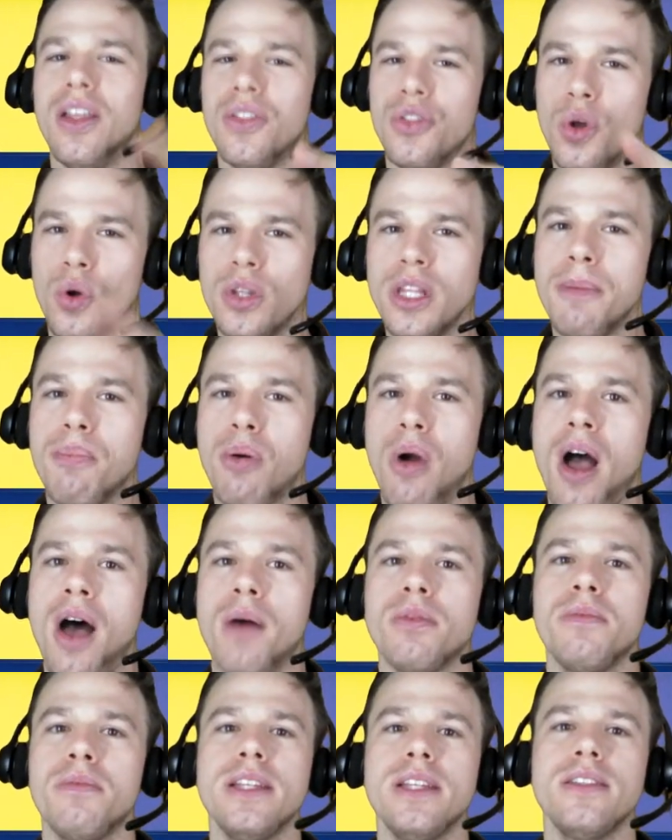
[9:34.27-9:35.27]
The only
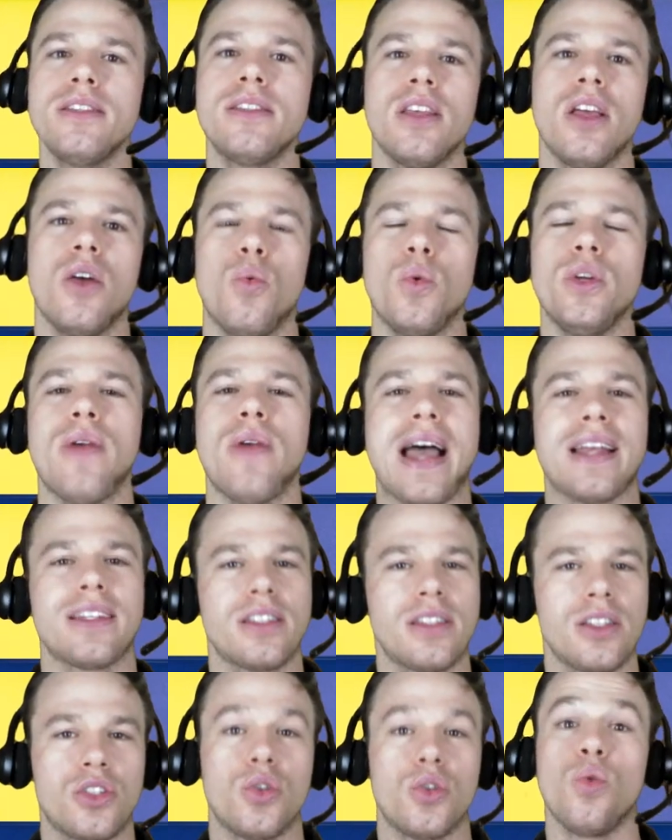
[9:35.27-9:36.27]
problem is when you ask
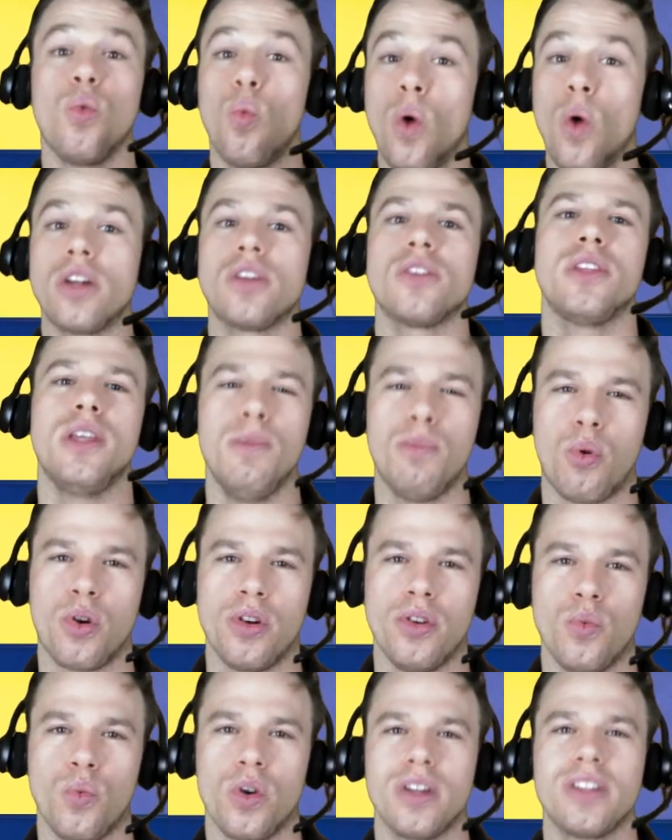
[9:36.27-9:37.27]
the student what are the
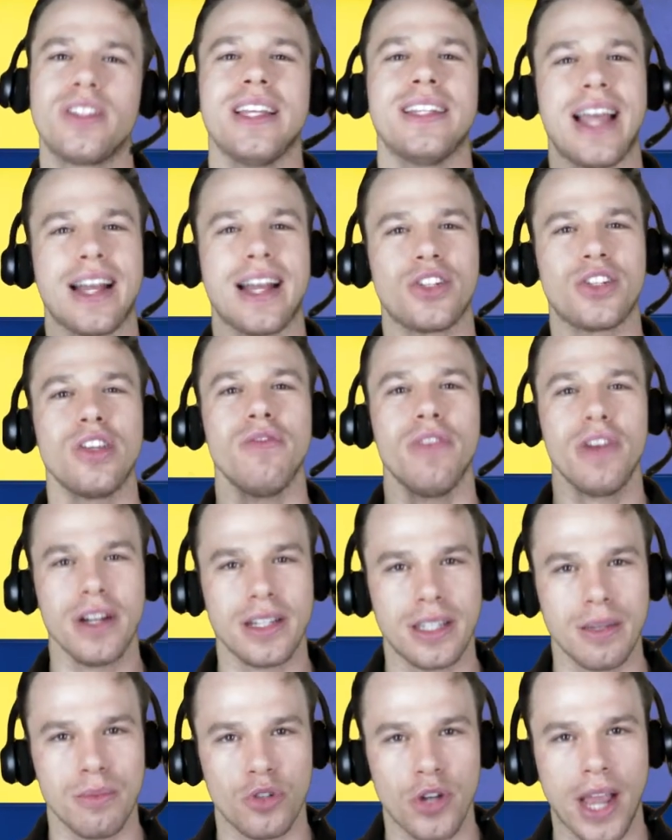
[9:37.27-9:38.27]
important words, it's actually very
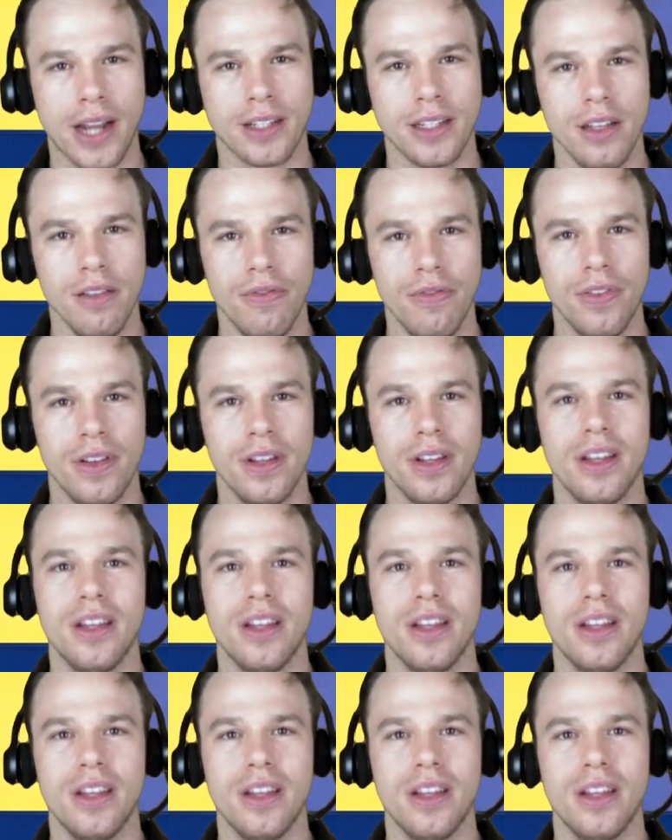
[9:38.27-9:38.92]
subjective.